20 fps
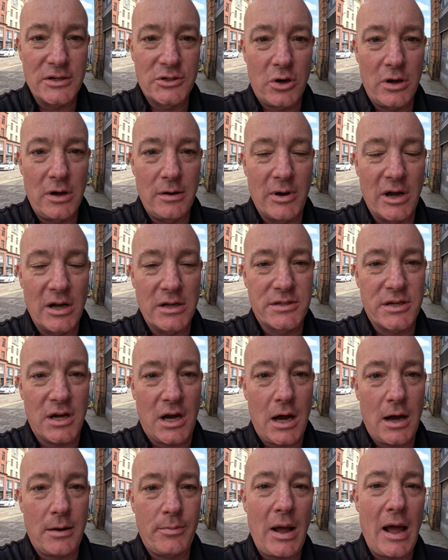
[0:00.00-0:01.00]
cream on
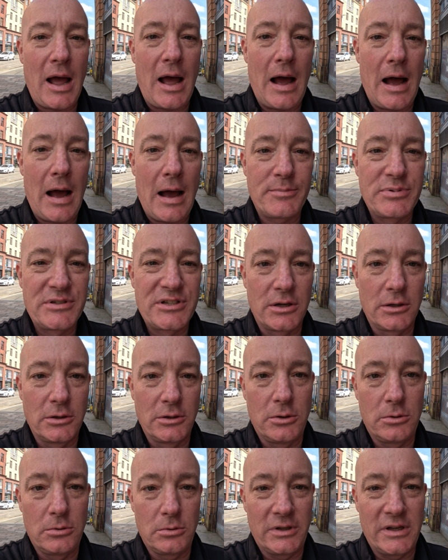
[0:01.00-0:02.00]
top.
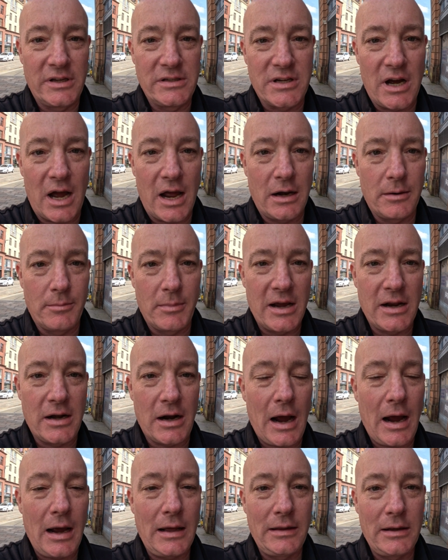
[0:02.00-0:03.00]
Absolutely dynamite.
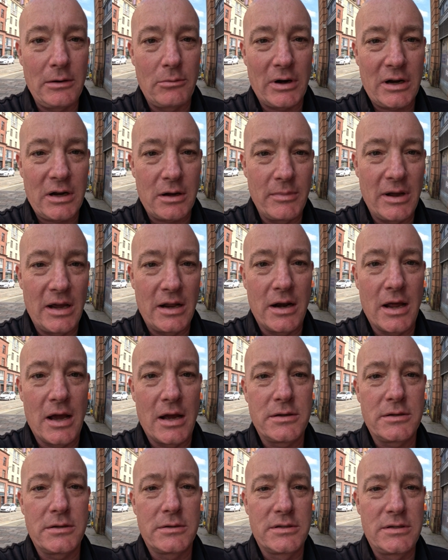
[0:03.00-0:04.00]
Highly recommend
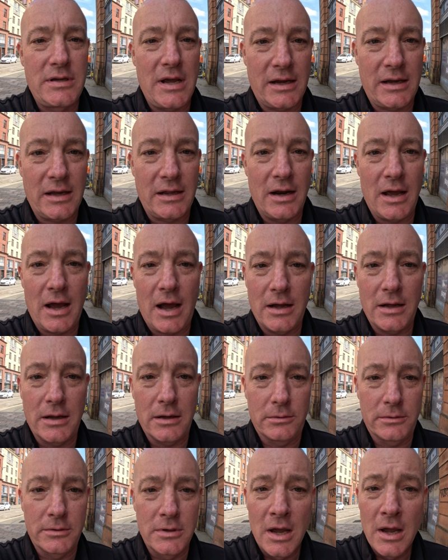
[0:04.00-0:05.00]
taking
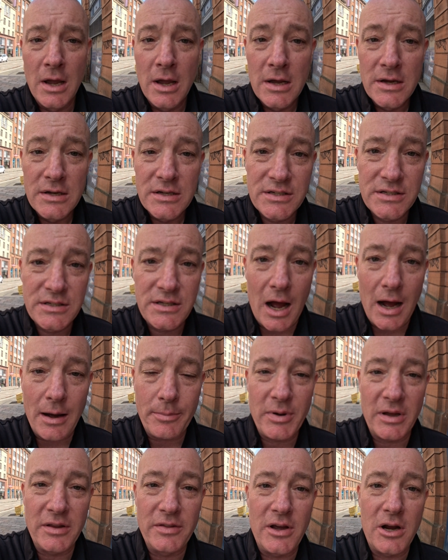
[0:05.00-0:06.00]
a
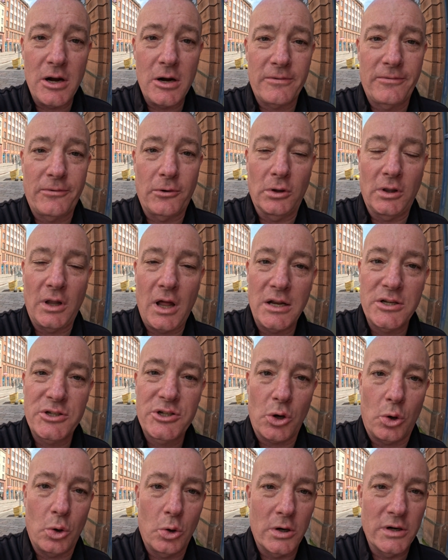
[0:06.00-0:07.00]
stop in there for lunch
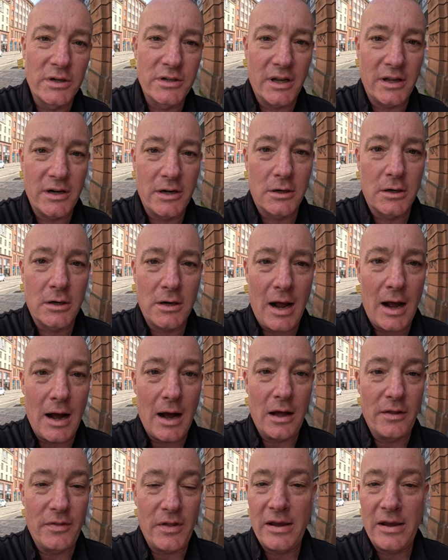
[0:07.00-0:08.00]
or dinner. They